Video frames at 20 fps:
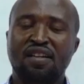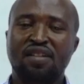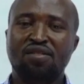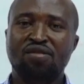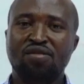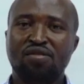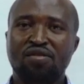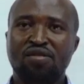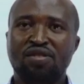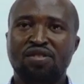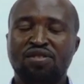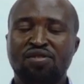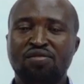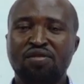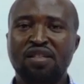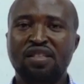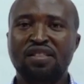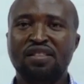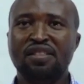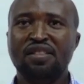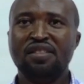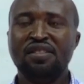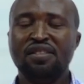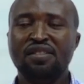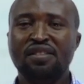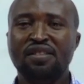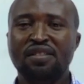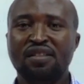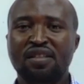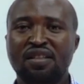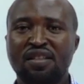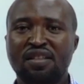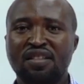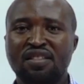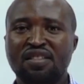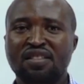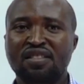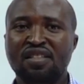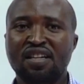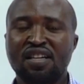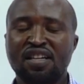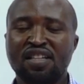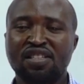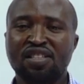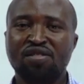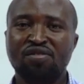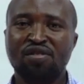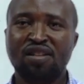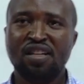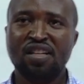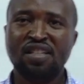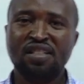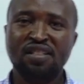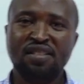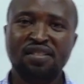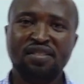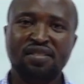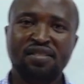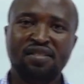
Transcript: Hello, student. This is Darasa Online.